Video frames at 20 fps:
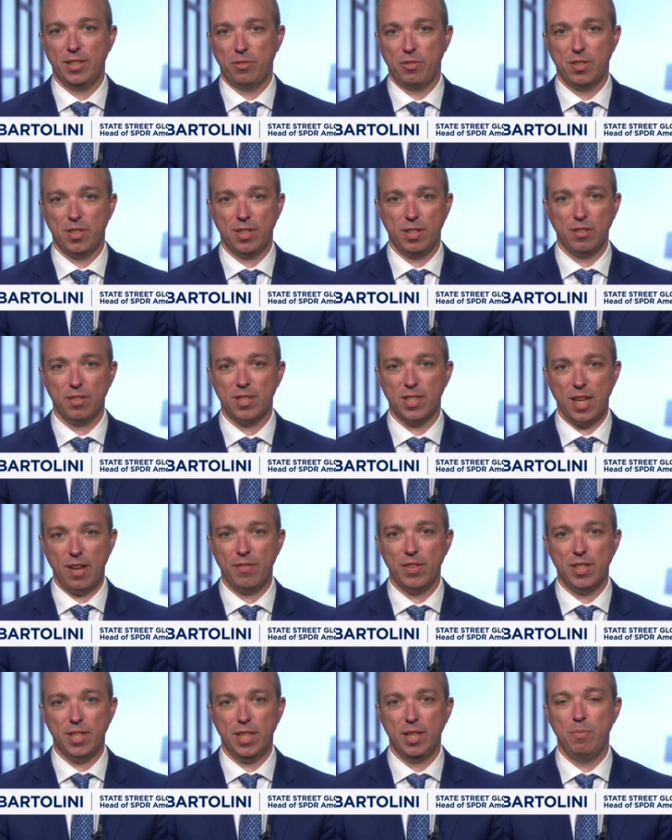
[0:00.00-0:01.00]
there was still
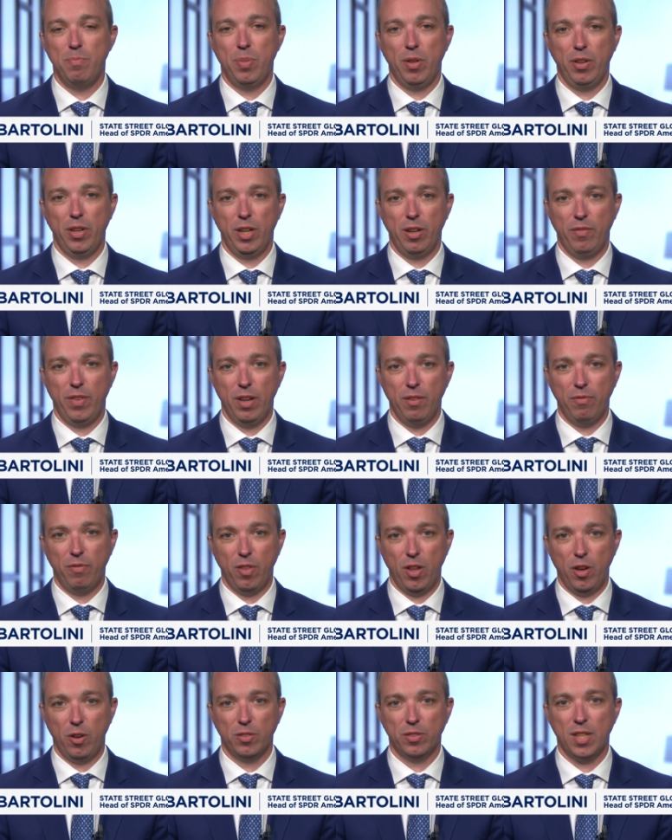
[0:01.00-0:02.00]
17 billion of
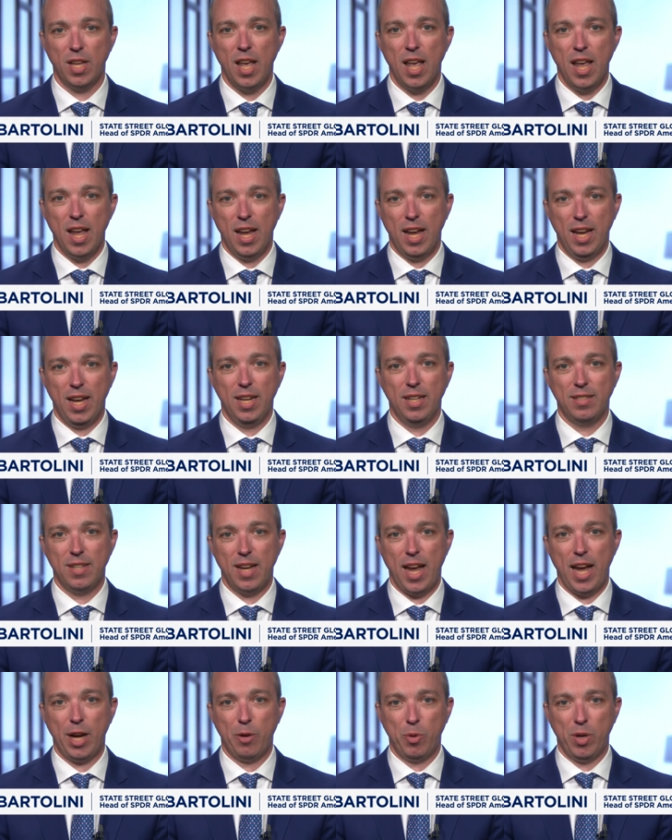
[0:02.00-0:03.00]
inflows
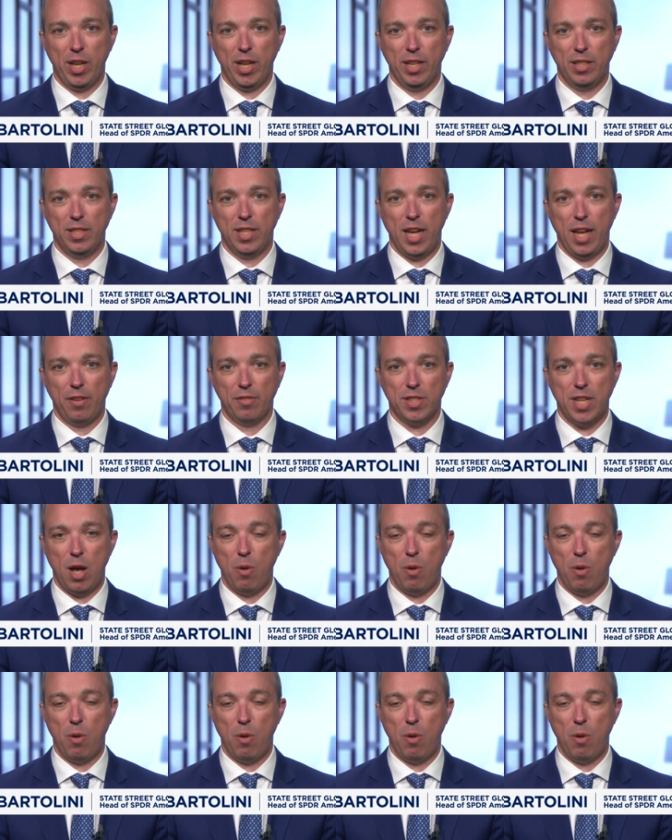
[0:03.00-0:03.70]
into equity ETFs.